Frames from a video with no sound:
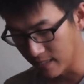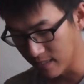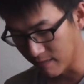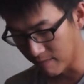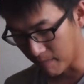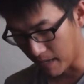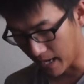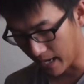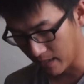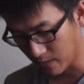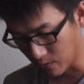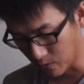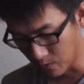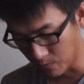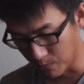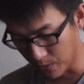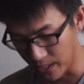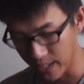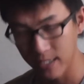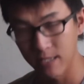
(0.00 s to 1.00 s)
of mine who
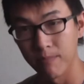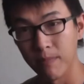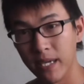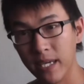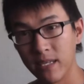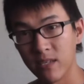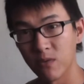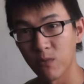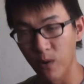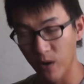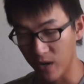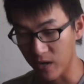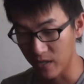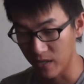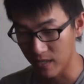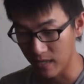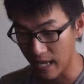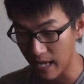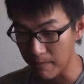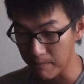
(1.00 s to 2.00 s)
brings me to
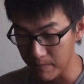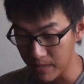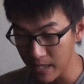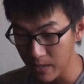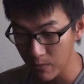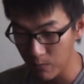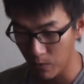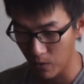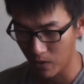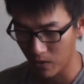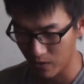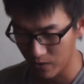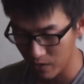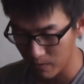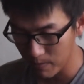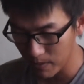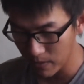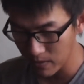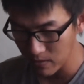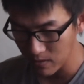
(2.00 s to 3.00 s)
let me work on their
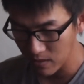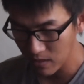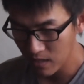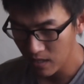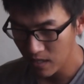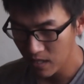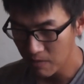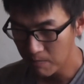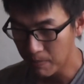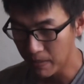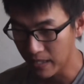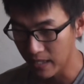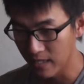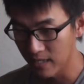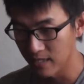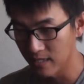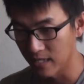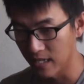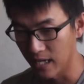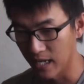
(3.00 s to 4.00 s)
bows,
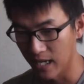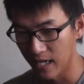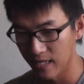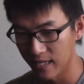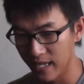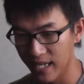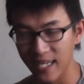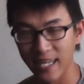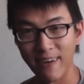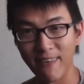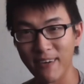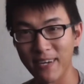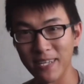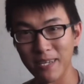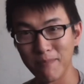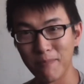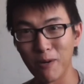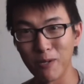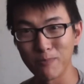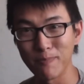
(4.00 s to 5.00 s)
because they can never get
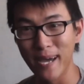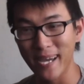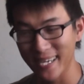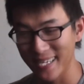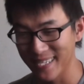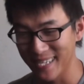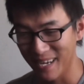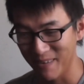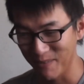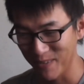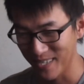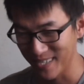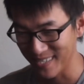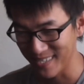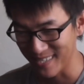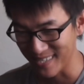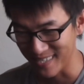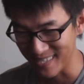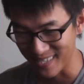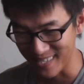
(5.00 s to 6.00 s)
their bows back in time for hunting
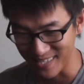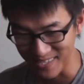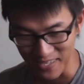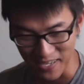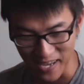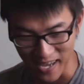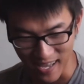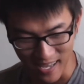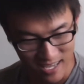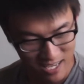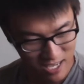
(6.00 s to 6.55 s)
season. So yeah,